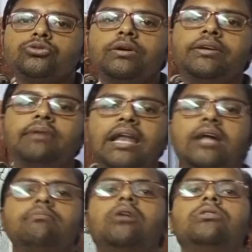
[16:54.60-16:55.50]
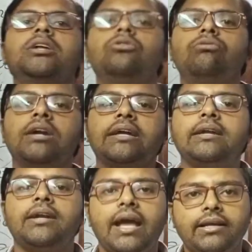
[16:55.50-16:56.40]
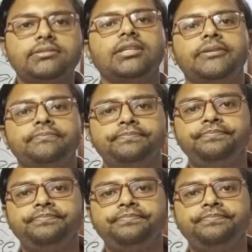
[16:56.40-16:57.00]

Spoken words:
to the Himalayan mountain, no one can attack easily.